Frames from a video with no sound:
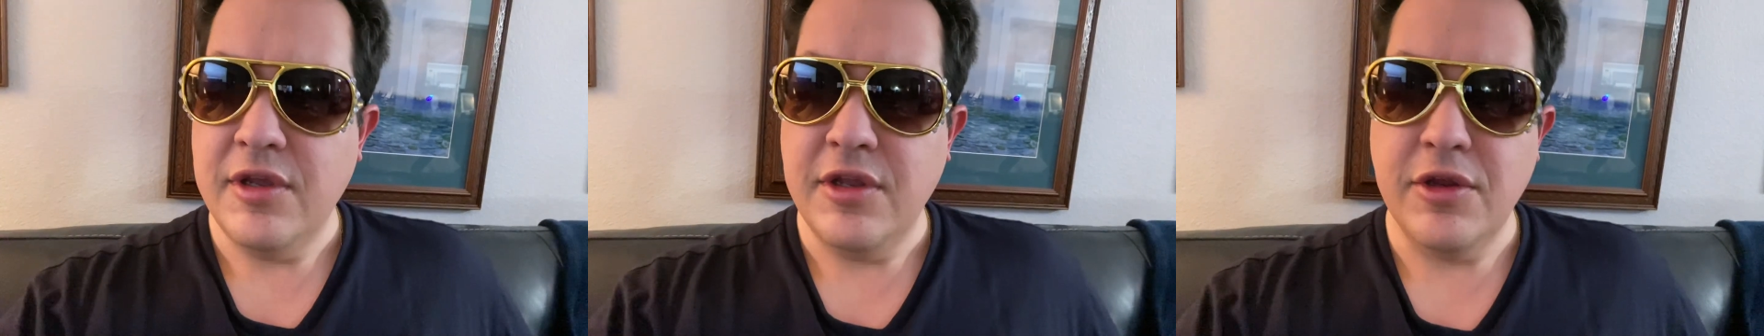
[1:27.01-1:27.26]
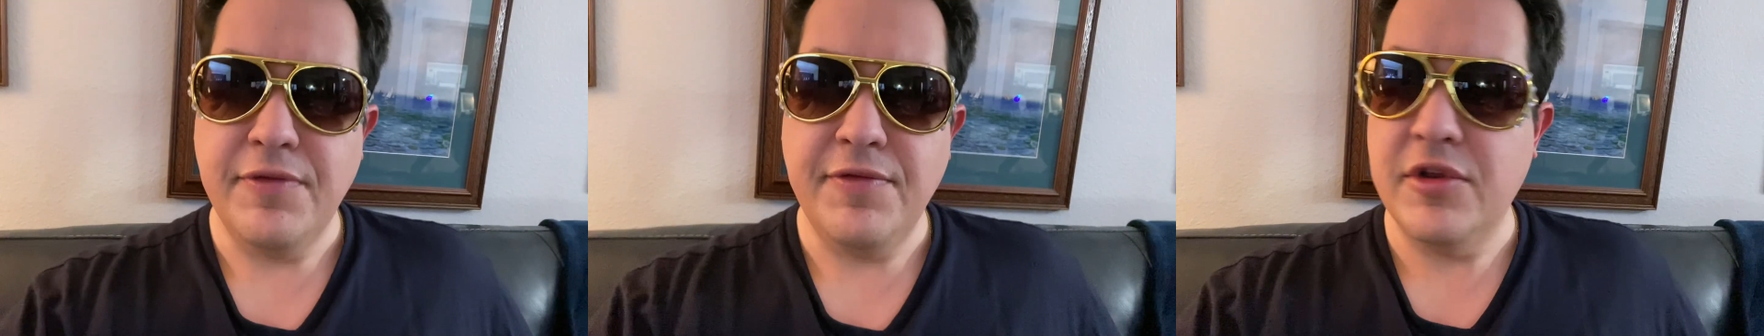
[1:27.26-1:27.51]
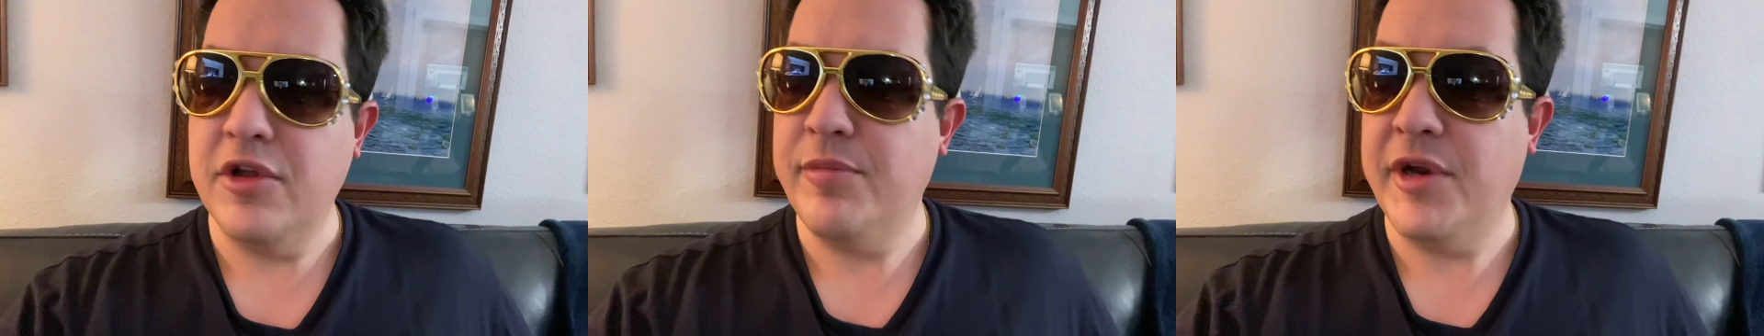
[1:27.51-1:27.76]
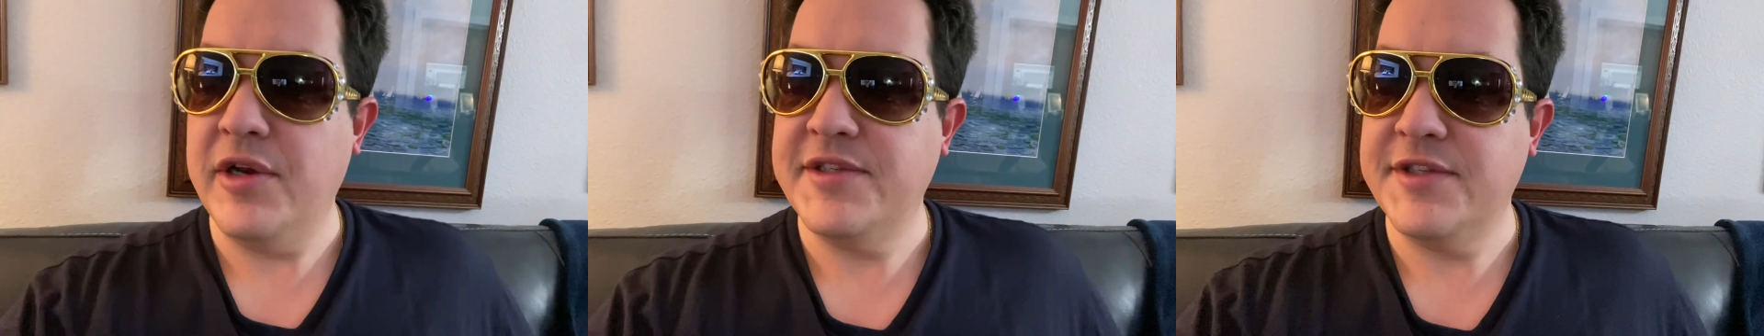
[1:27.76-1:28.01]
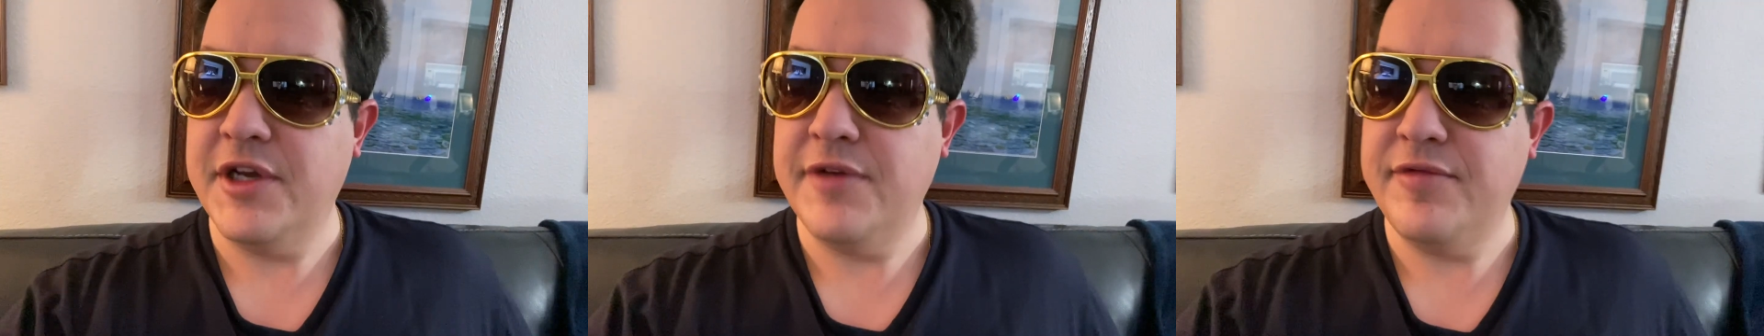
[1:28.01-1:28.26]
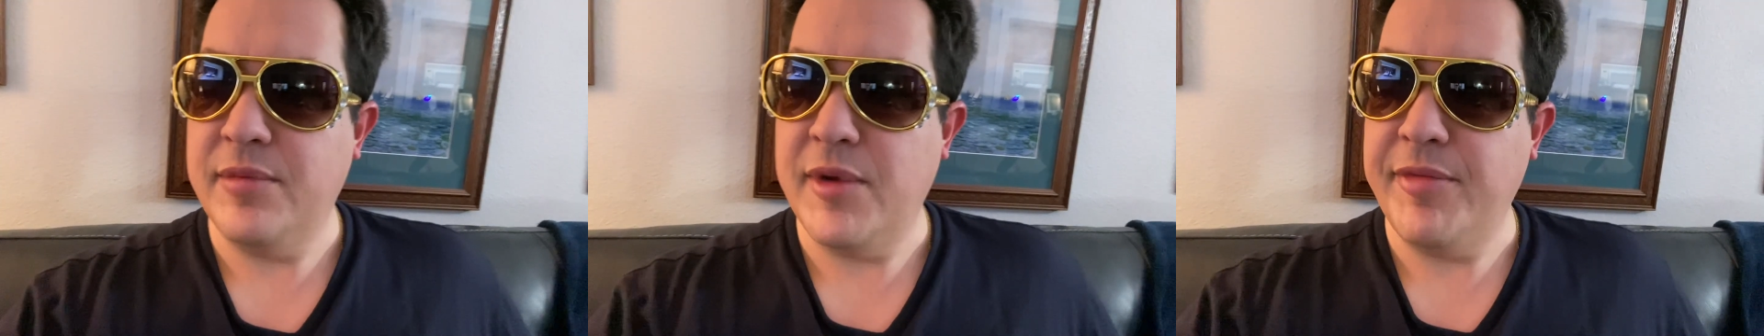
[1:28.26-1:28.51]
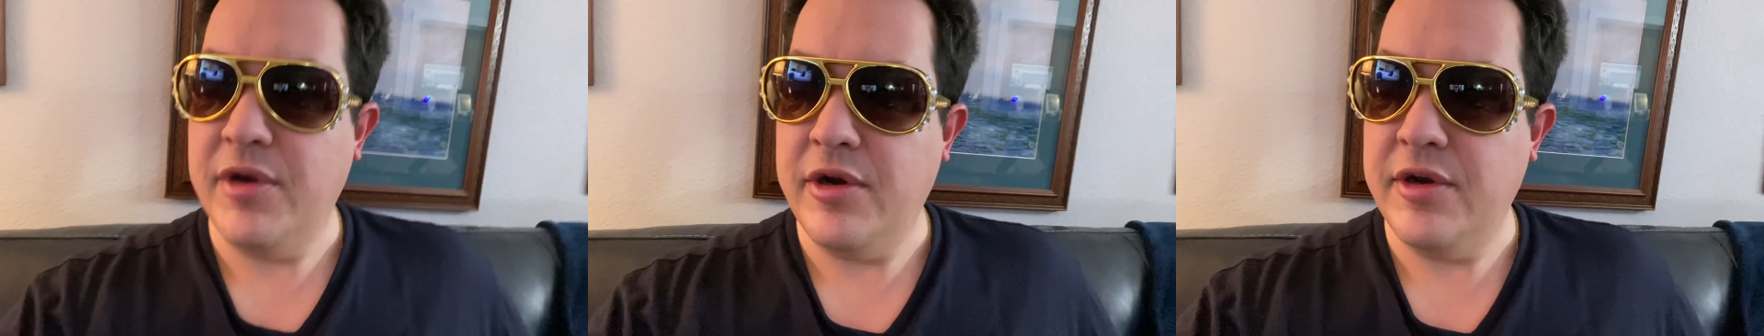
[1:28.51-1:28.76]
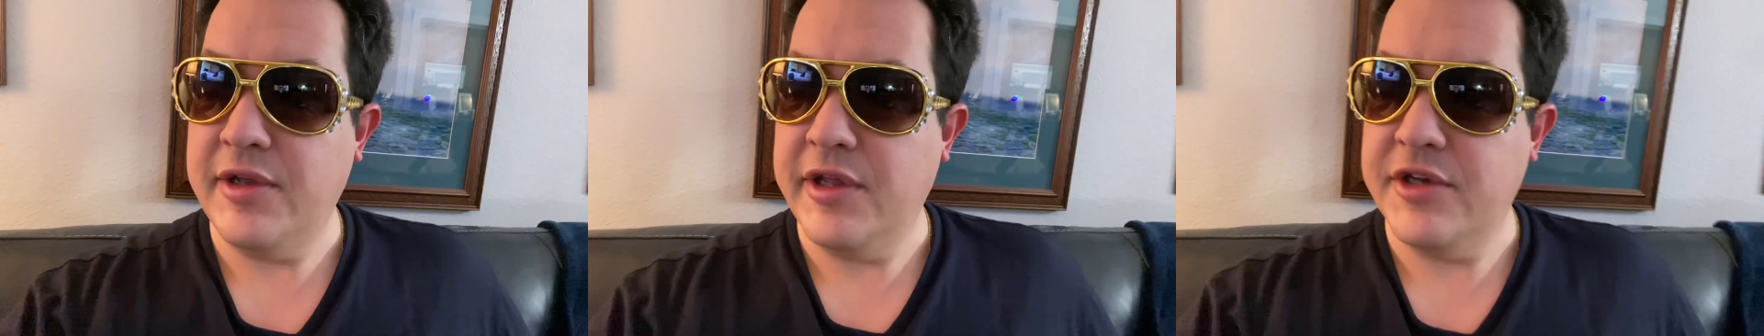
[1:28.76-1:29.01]
You know, if you're alone by yourself, it might be
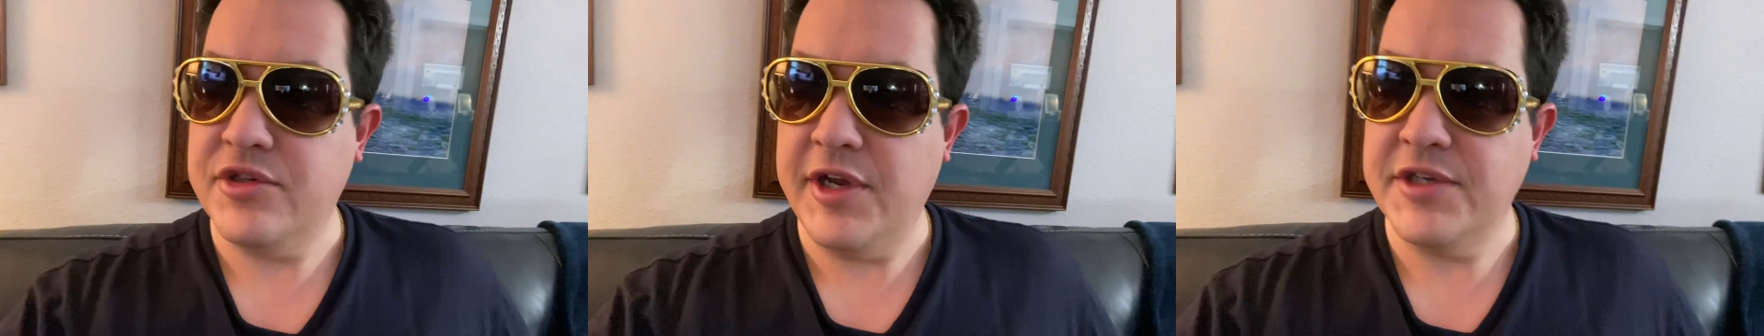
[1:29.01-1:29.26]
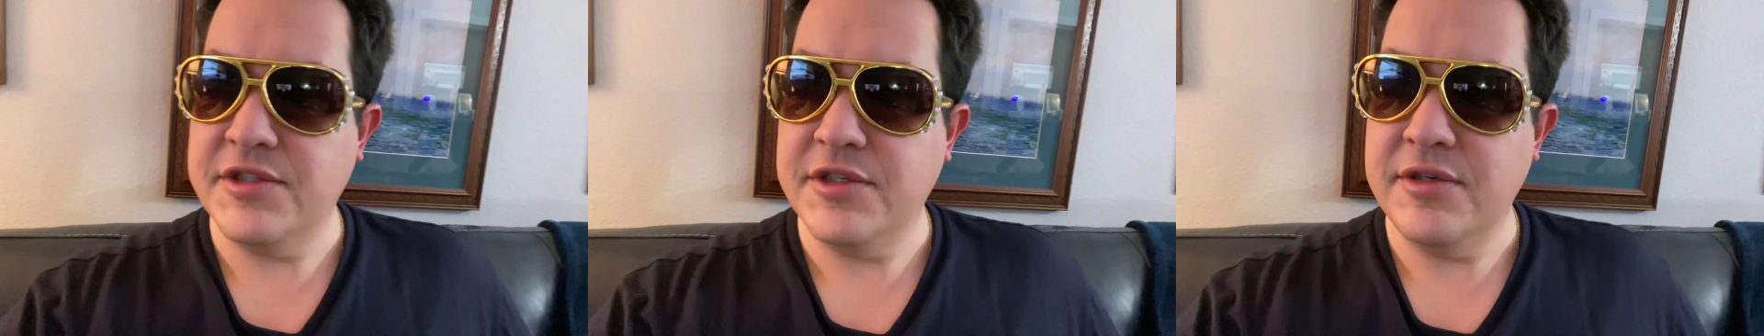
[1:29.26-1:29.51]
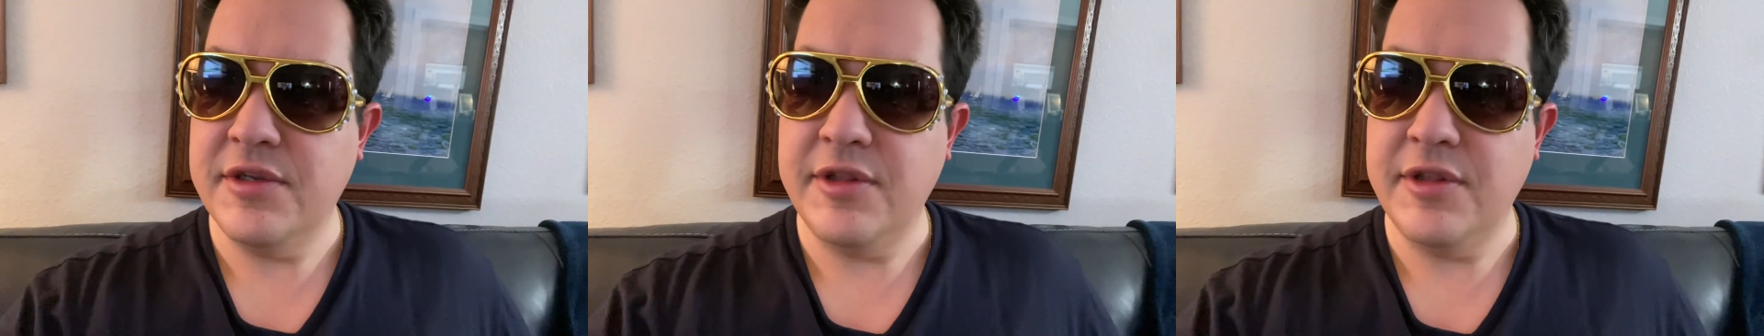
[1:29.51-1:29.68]
harder to get attraction